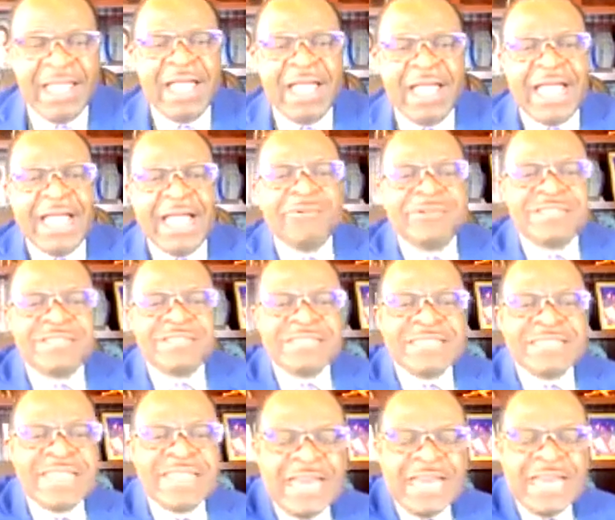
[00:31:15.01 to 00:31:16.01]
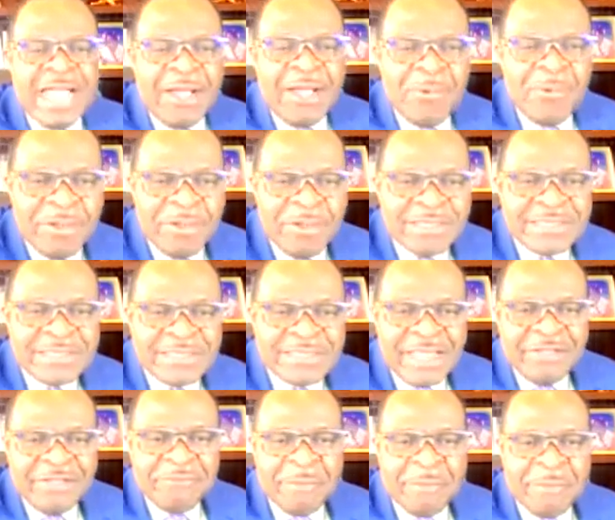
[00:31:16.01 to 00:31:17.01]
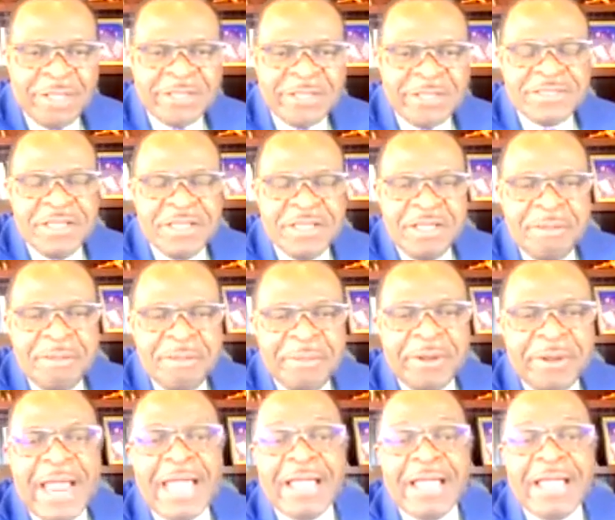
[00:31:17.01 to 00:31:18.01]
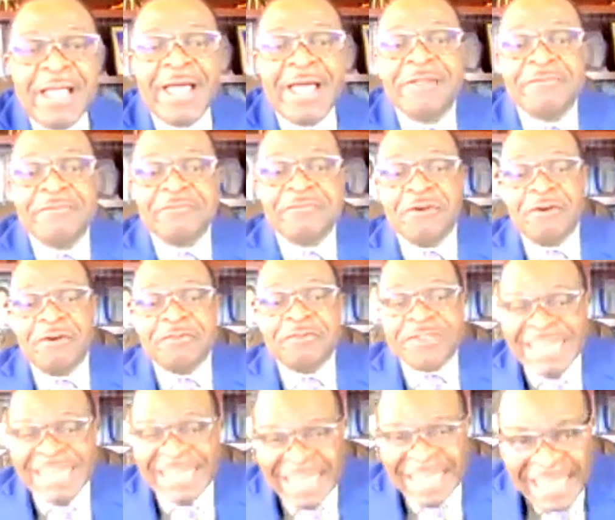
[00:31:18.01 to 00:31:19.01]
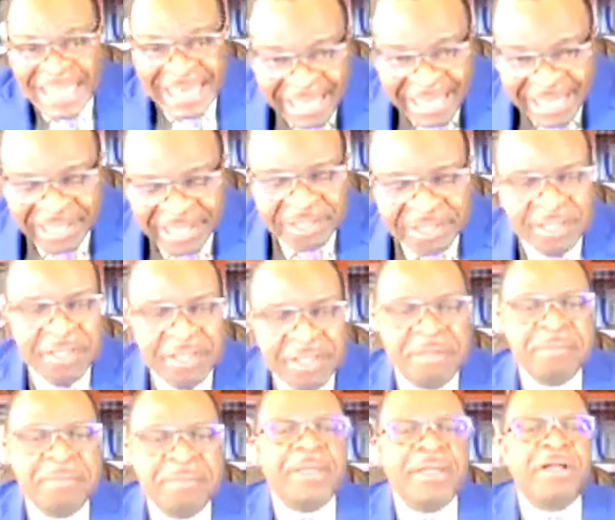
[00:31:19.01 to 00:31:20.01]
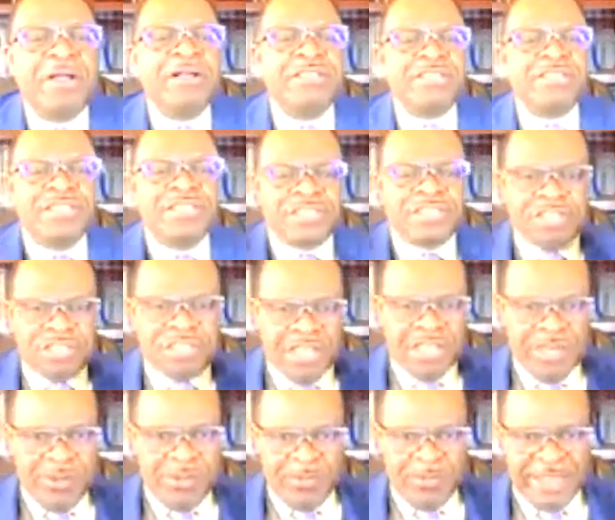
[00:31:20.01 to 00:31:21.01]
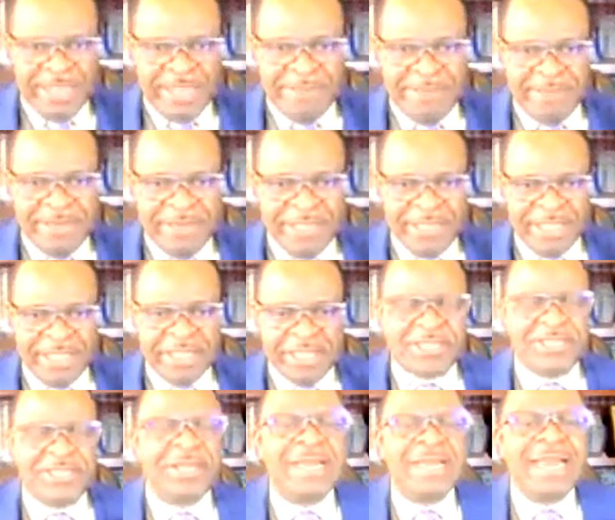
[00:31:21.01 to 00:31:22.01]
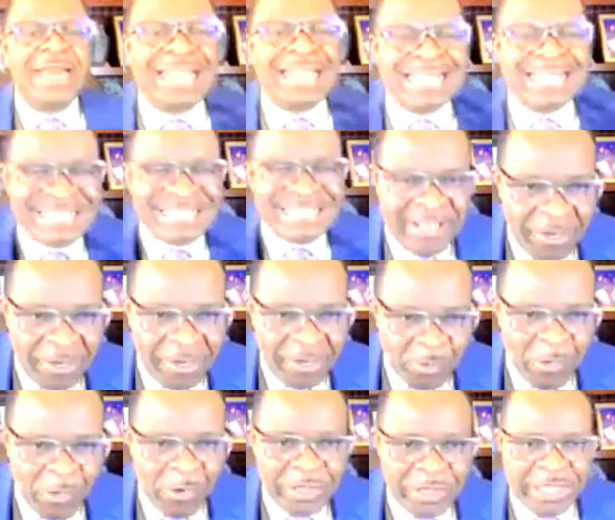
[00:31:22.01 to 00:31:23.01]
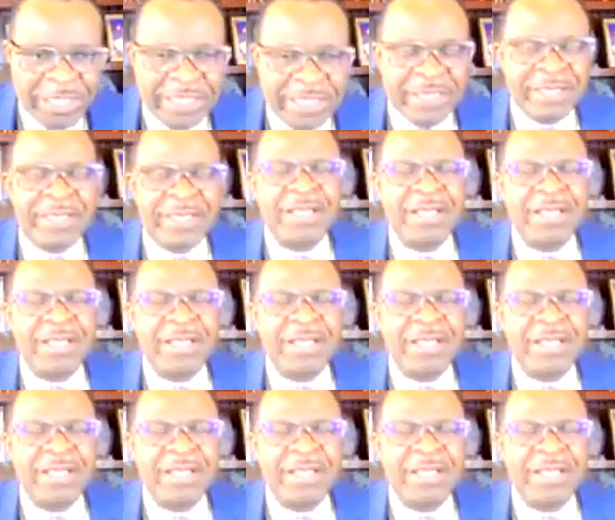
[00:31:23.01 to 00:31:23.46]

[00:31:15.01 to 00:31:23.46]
I was seeing her once a month, but I got involved daily because she's dealing with her medication. It's not working.